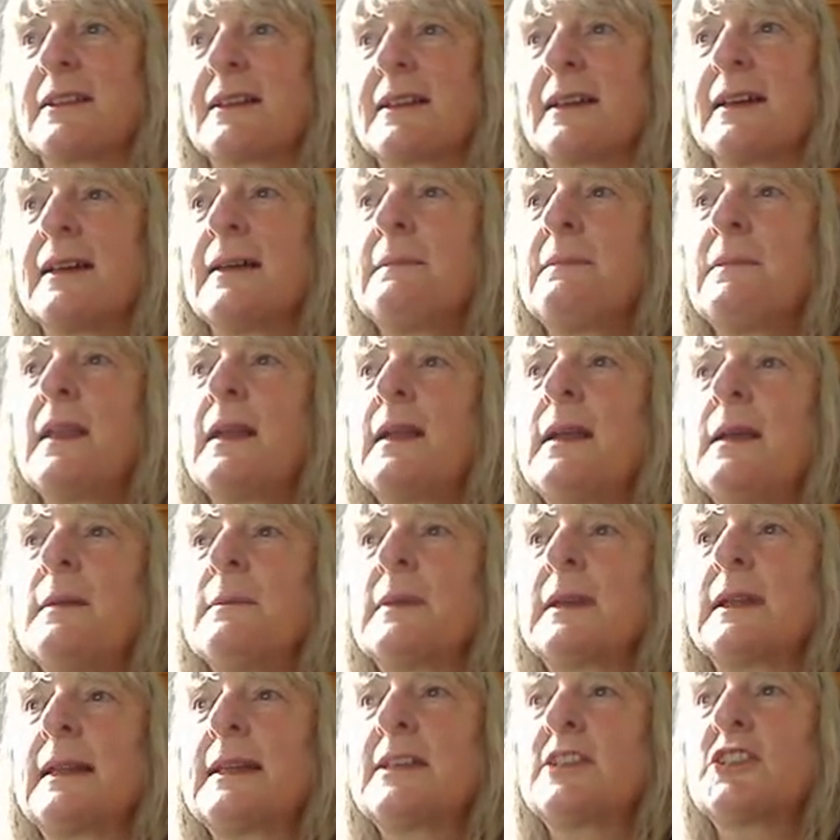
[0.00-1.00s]
Okay,
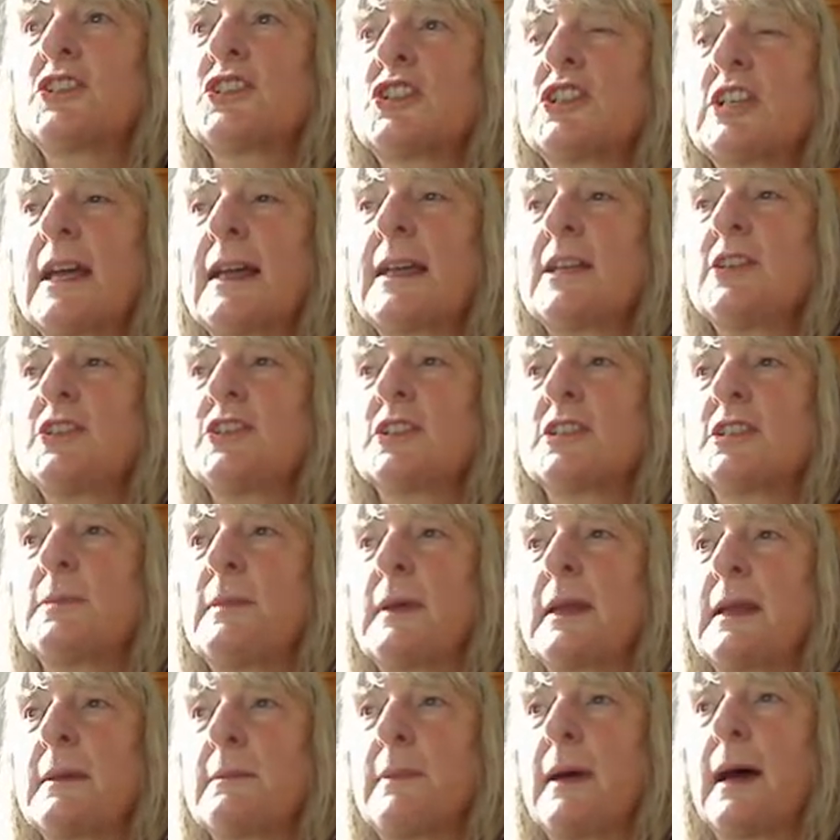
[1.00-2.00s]
but let's change it to
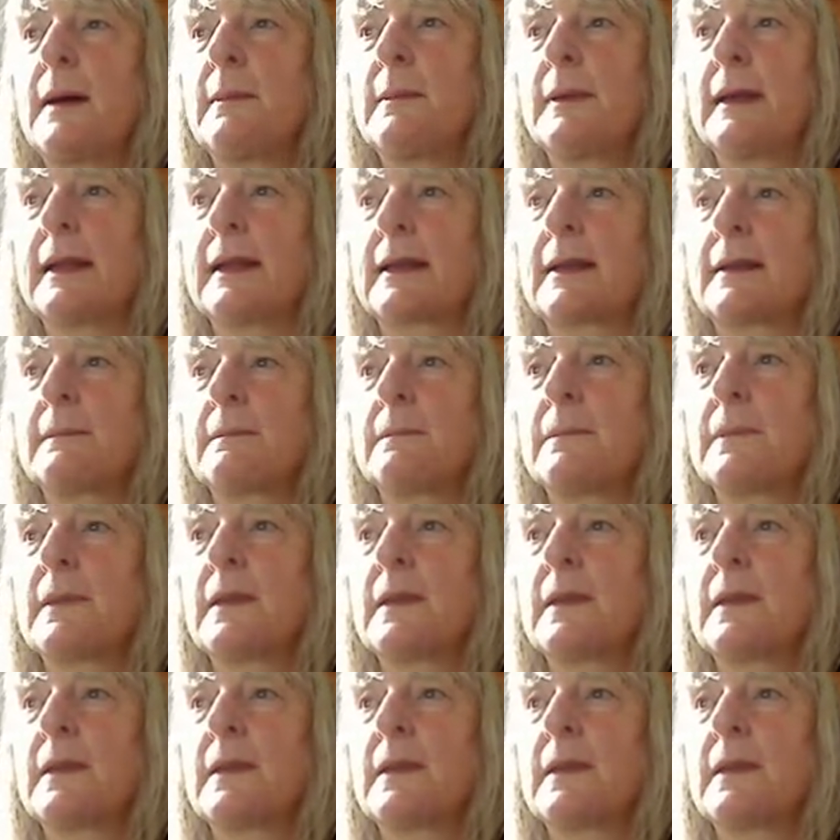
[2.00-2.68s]
being public.